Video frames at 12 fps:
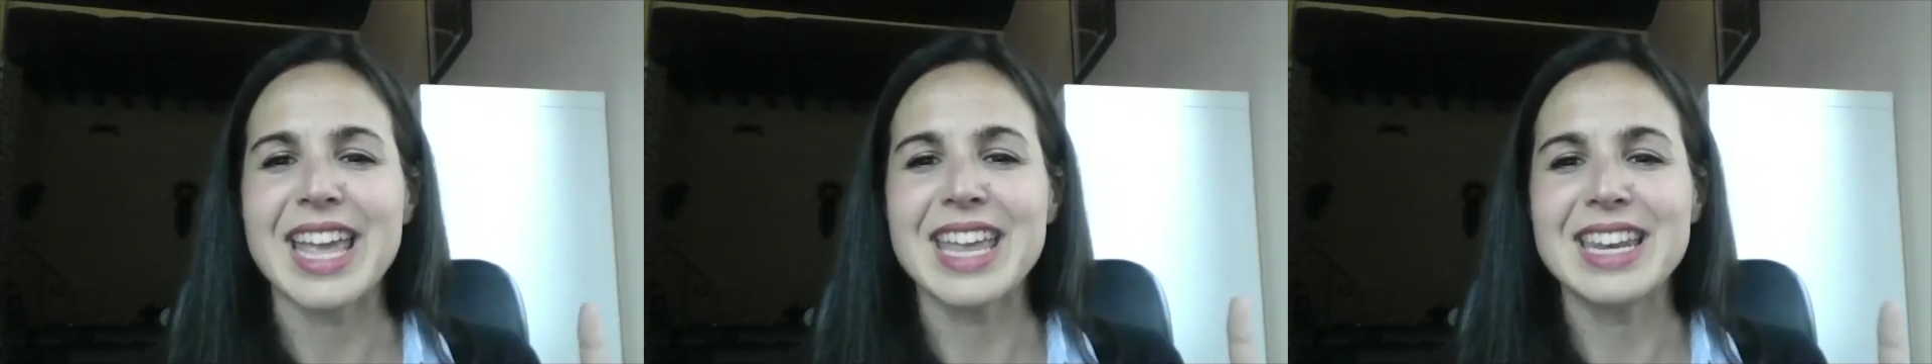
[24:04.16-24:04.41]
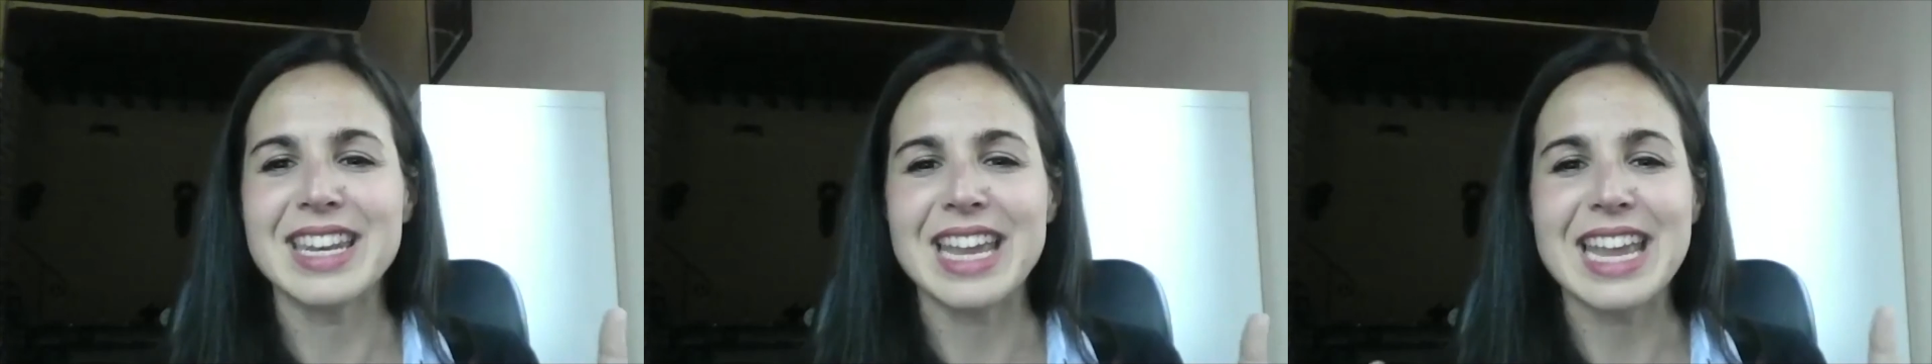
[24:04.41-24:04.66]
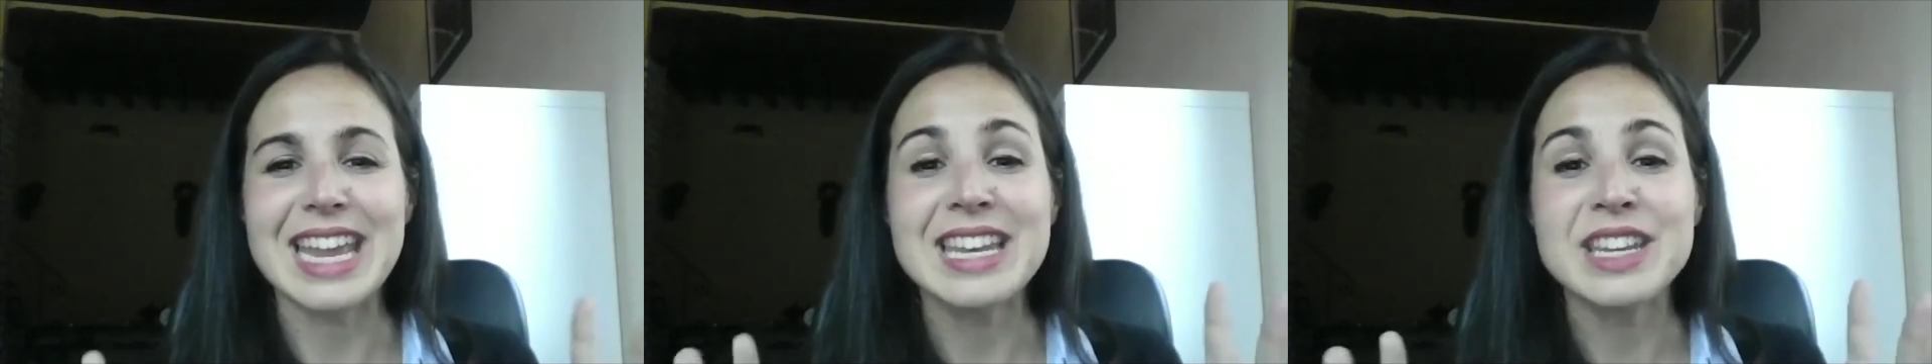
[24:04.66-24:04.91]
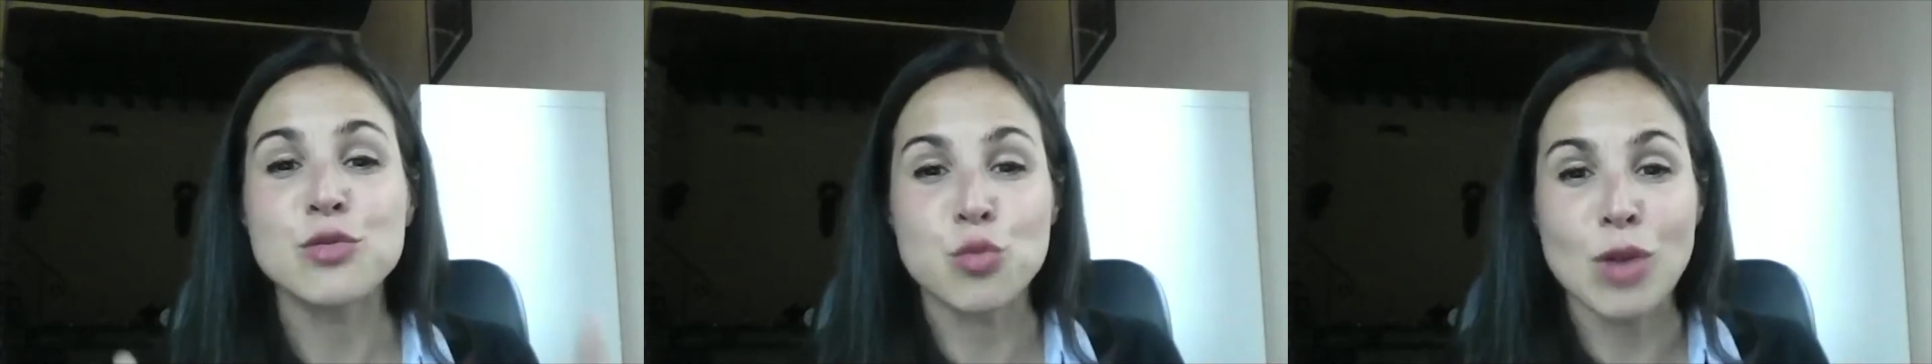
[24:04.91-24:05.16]
in
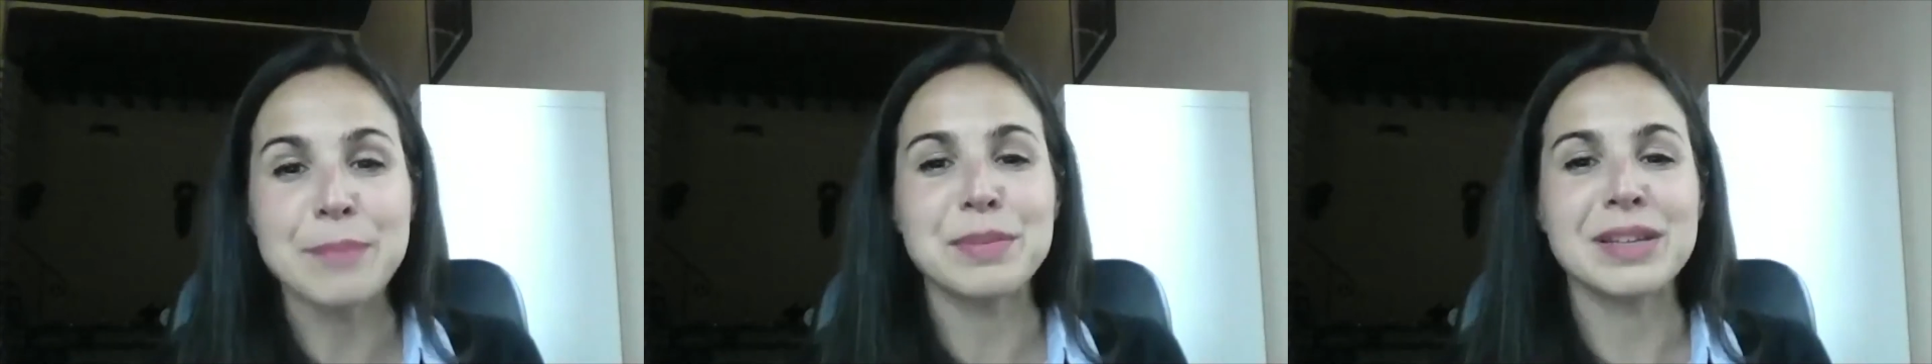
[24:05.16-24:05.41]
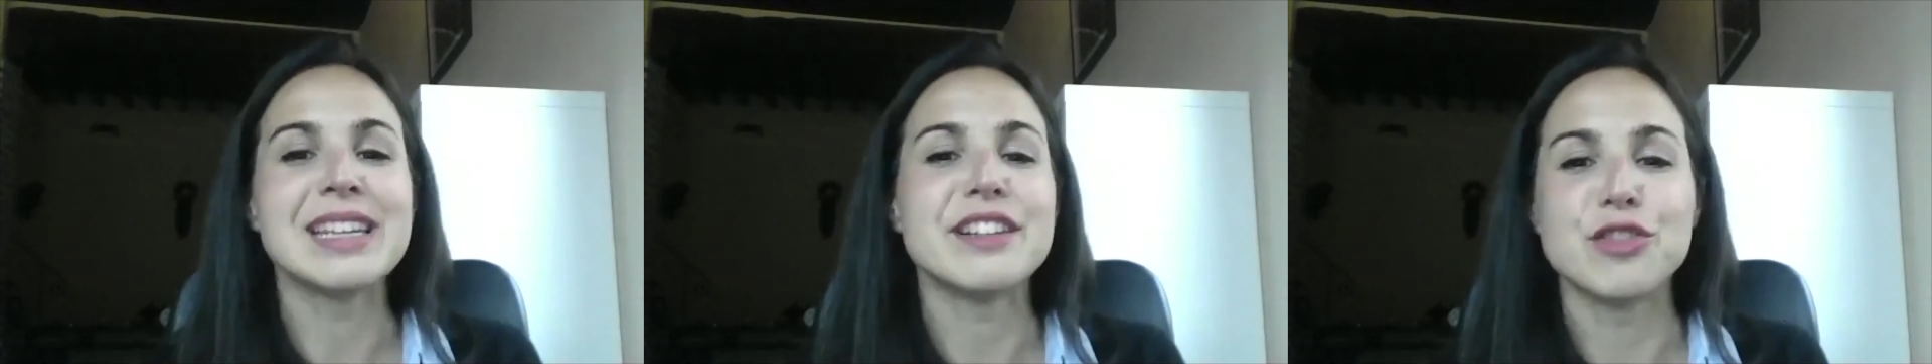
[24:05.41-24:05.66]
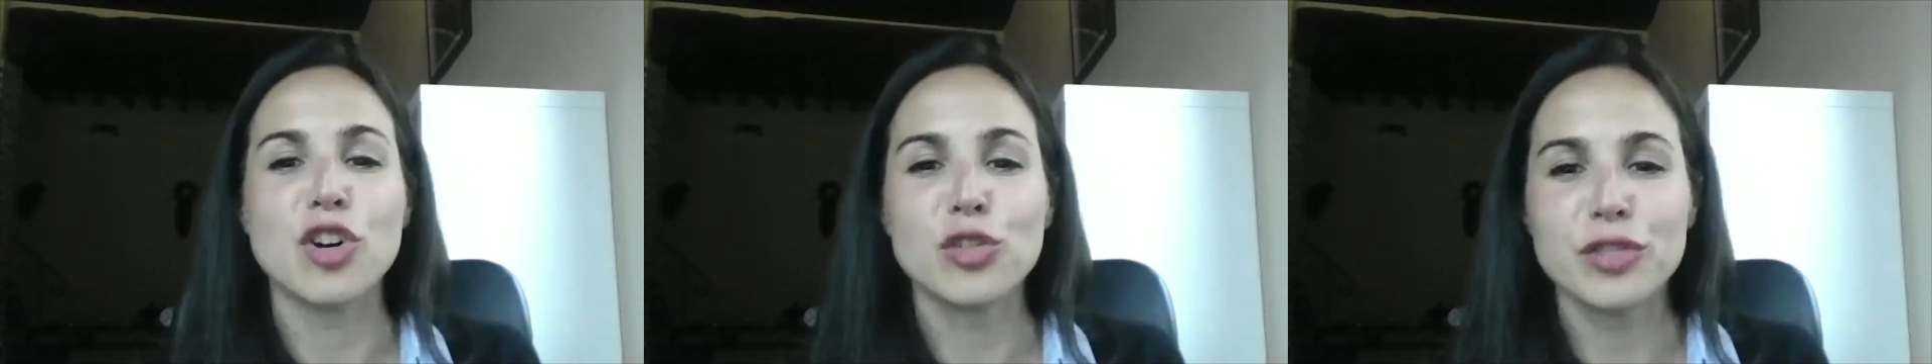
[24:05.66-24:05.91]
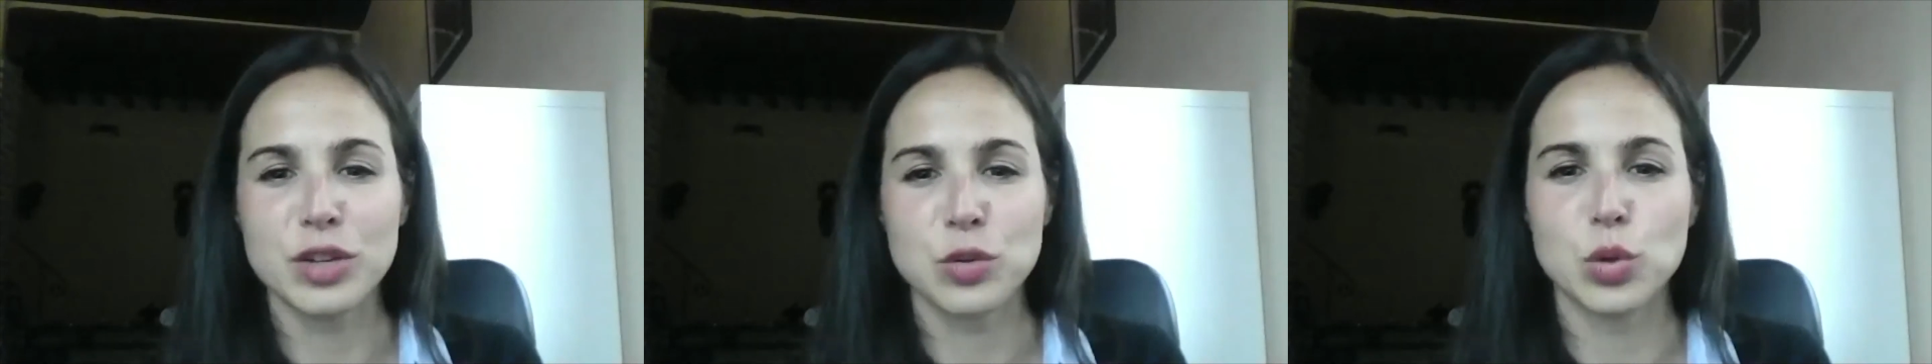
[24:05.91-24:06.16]
in a rapidly
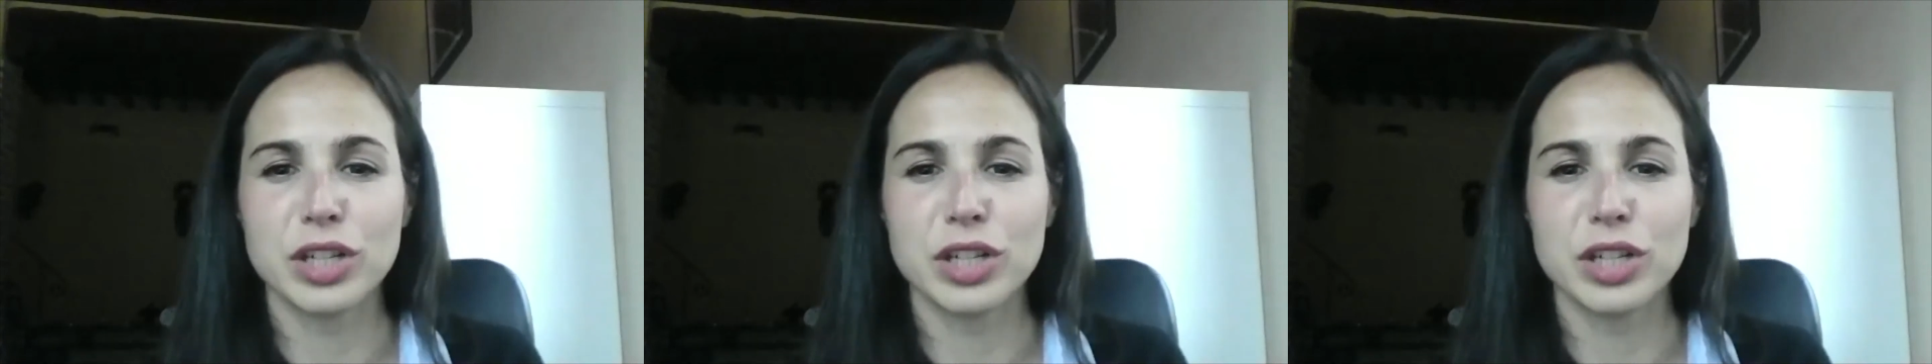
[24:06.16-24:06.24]
evolving